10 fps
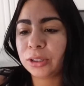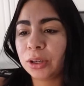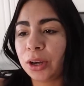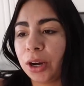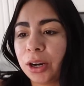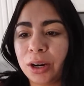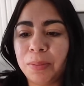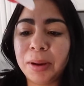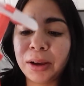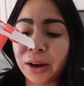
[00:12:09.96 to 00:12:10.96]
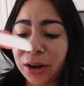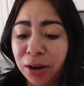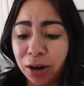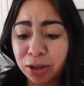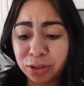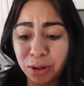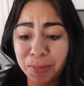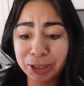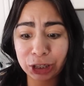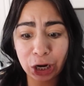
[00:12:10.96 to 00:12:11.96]
also got her, oh my God, I got her so
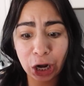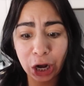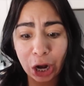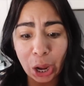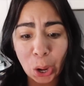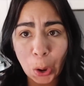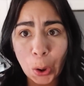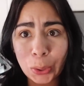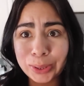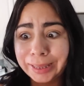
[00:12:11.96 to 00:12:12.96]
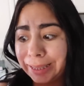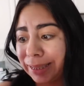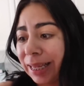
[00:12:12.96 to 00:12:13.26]
much clothes.